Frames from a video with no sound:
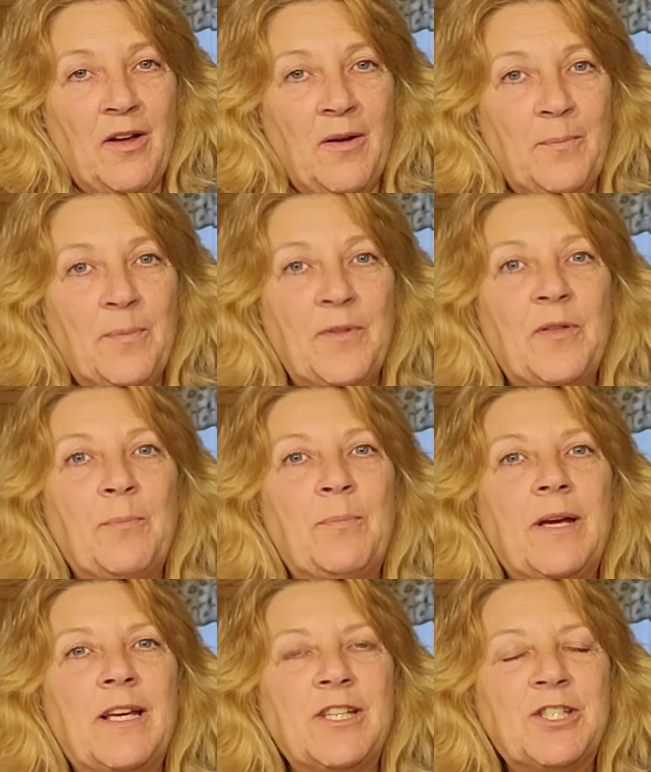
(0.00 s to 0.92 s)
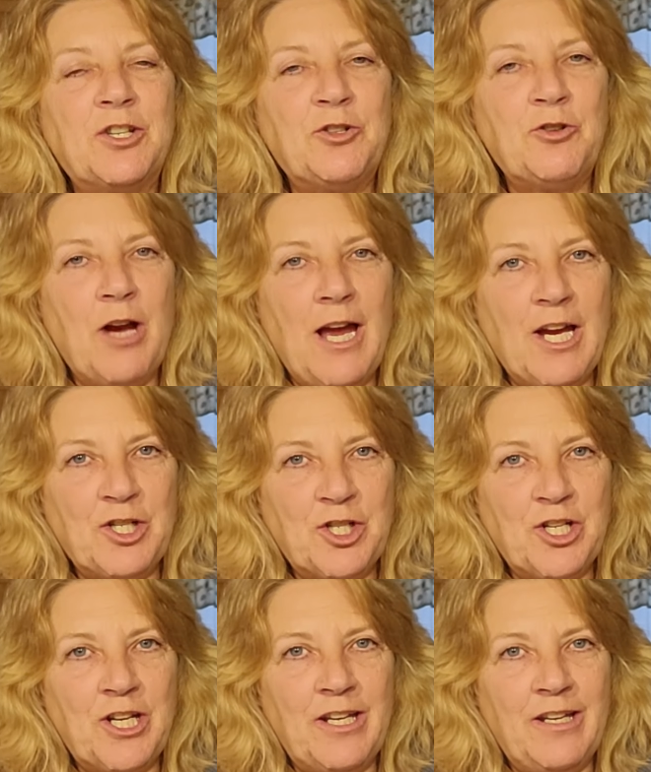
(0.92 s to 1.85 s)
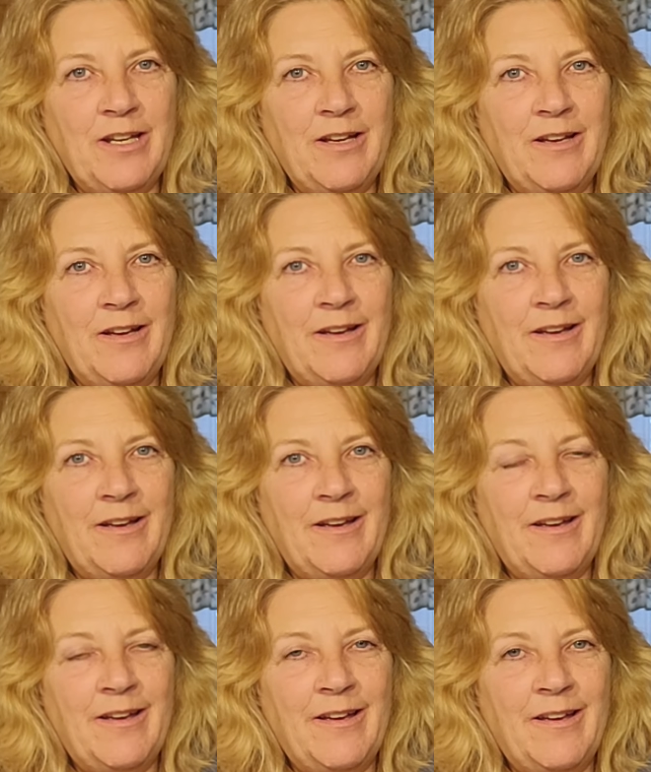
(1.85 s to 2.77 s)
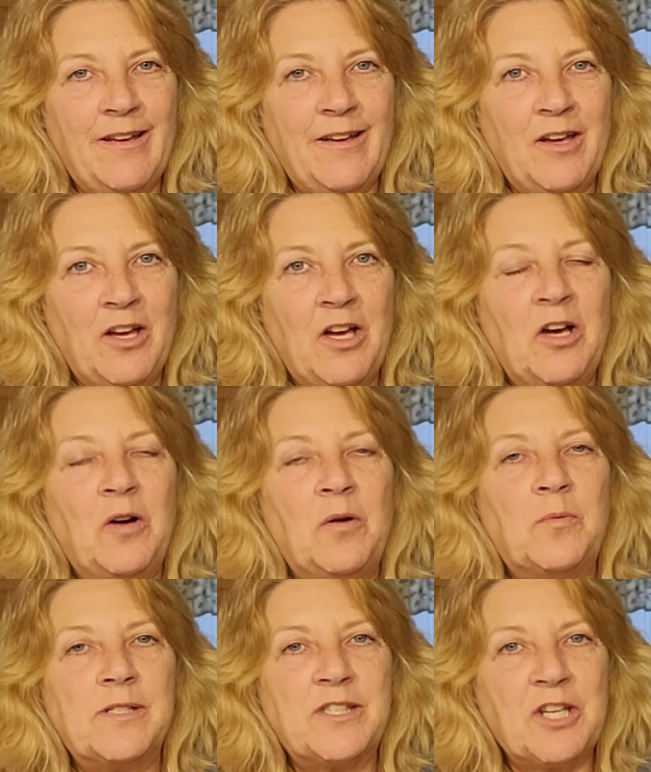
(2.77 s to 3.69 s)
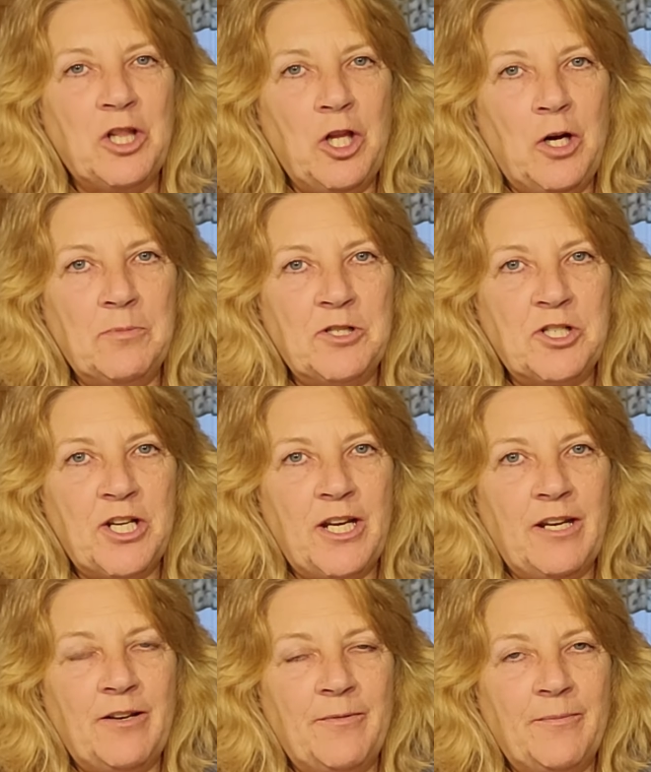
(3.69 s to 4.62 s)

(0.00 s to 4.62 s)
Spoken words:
But the biggest attraction was the claw machine.